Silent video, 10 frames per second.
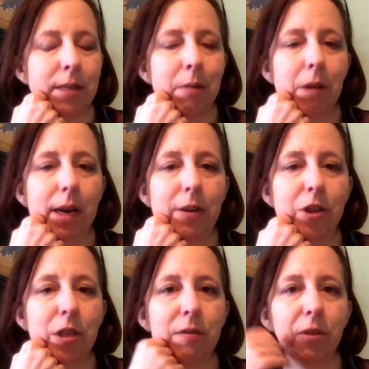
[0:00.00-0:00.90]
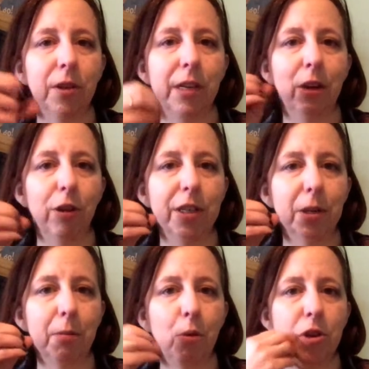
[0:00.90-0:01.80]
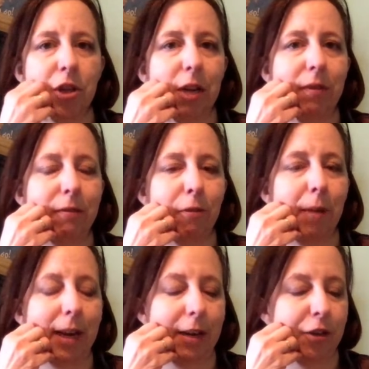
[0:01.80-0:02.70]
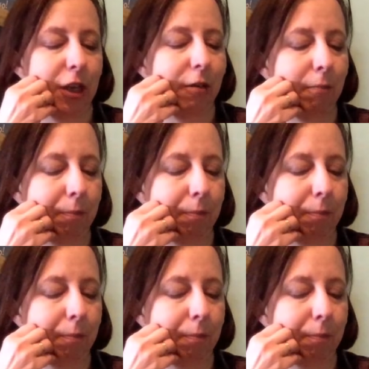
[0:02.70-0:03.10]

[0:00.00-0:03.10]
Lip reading: to mine just for the degreaser portion of it for my kitchen